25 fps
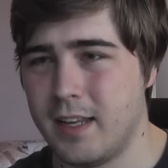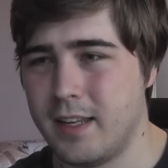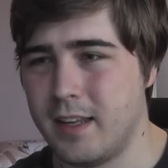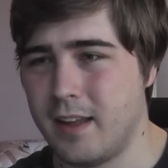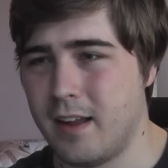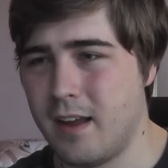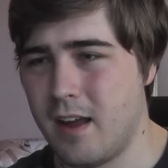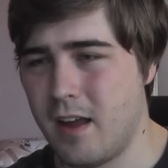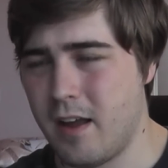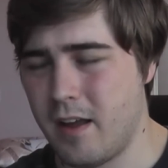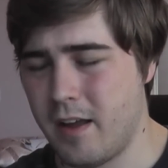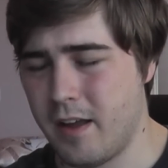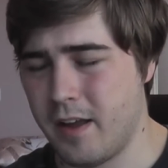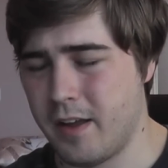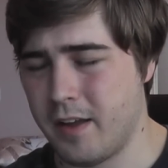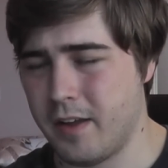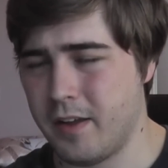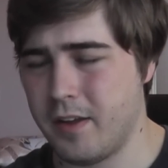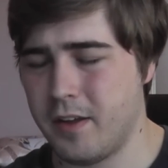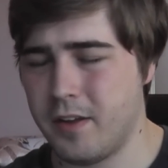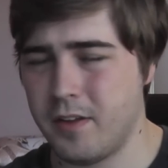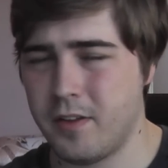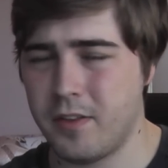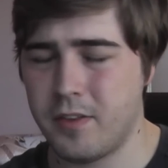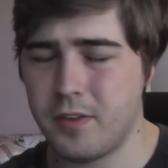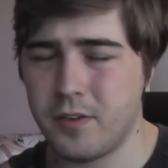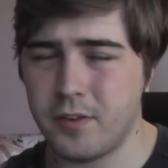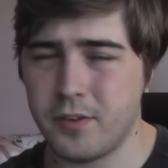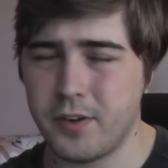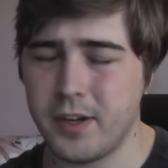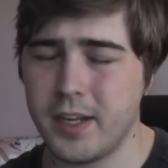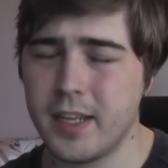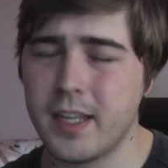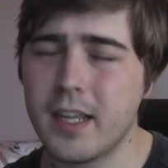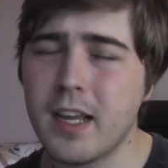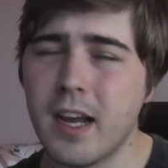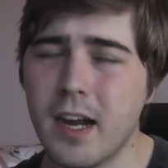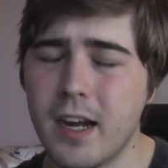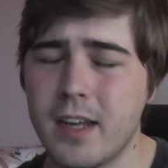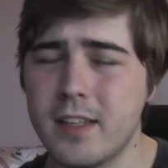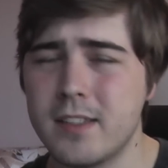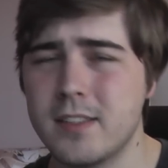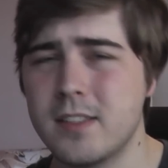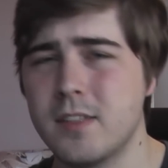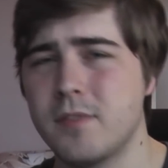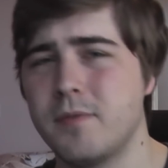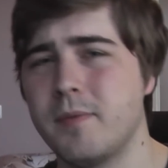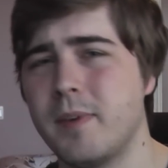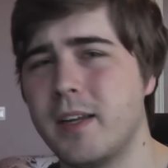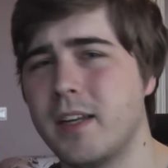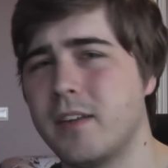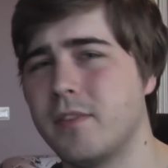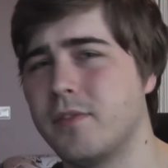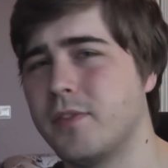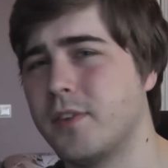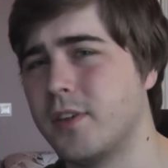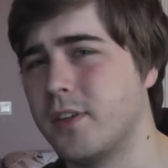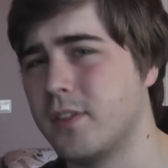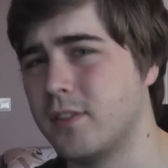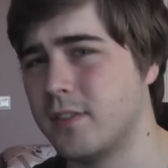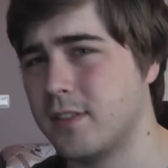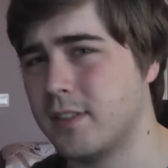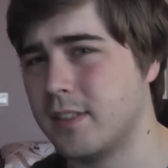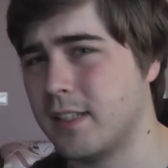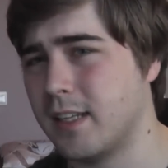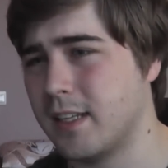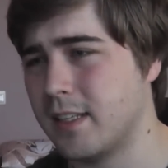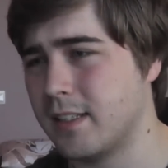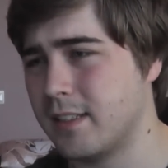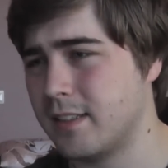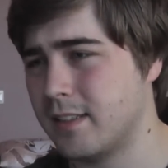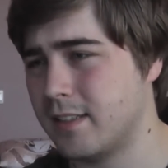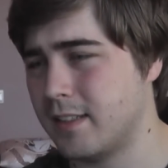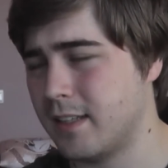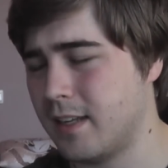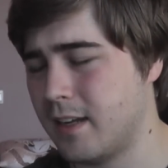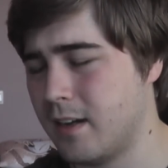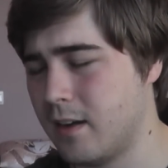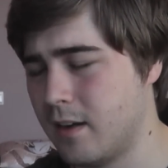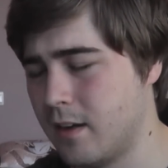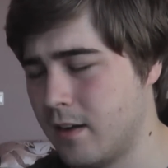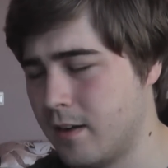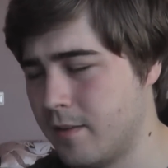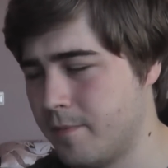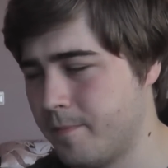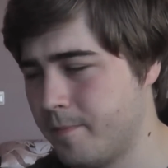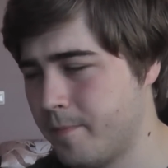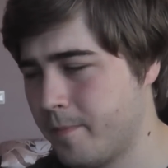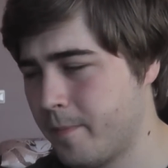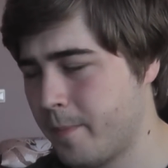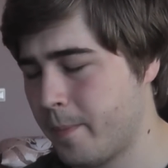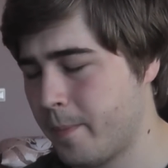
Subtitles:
there are three kinds of metaphors that are